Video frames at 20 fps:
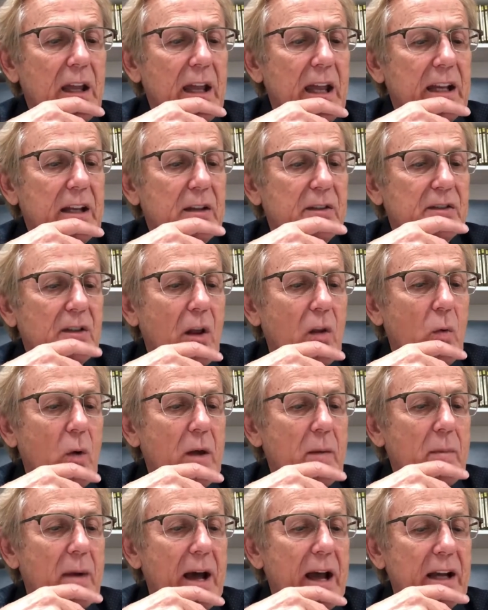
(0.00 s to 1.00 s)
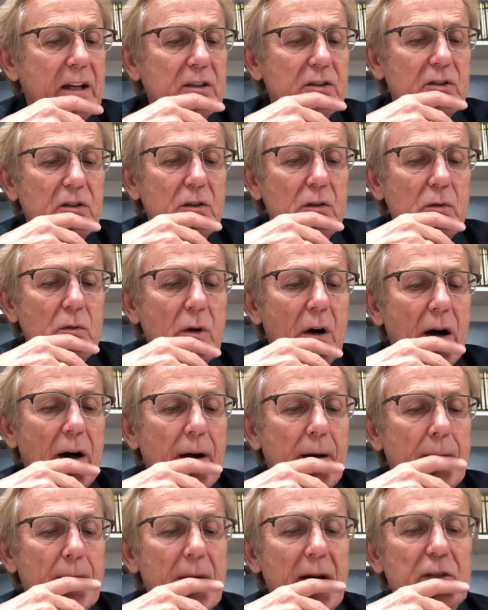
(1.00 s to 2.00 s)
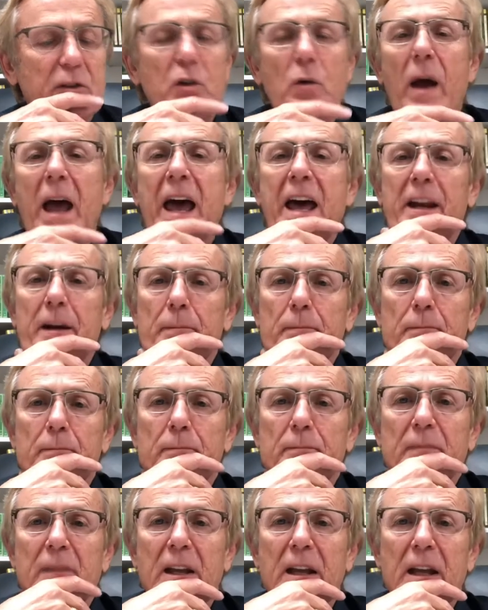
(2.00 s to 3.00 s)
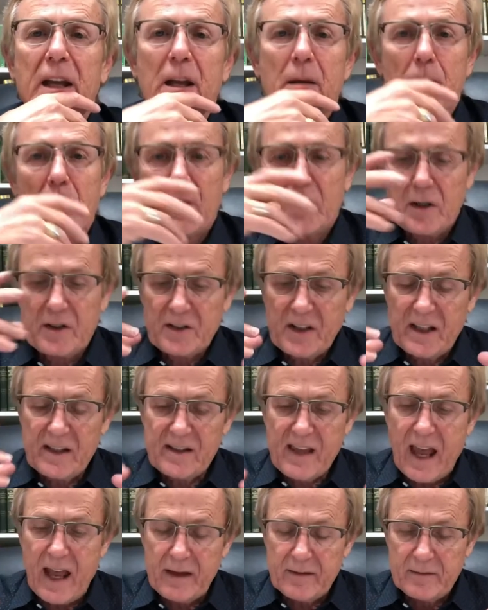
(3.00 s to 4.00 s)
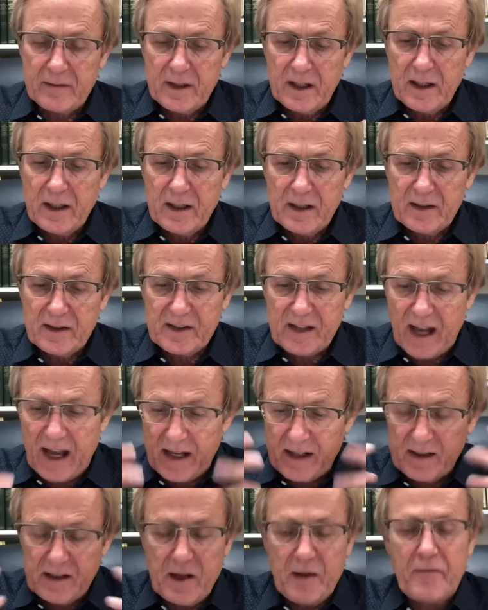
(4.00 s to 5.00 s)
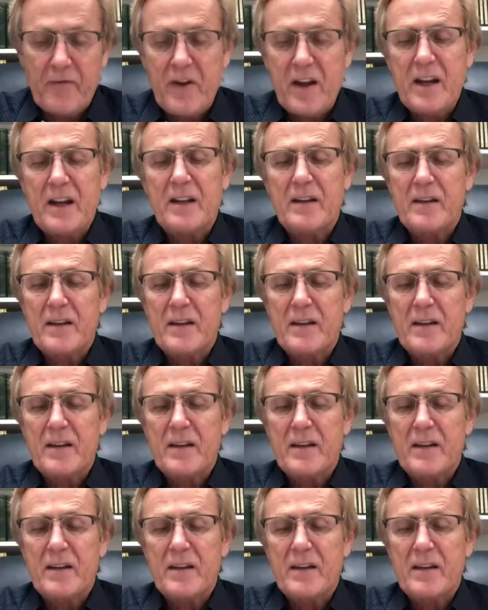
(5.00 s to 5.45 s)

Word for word: it goes all the way back to um, to Adam, because he's that scientific,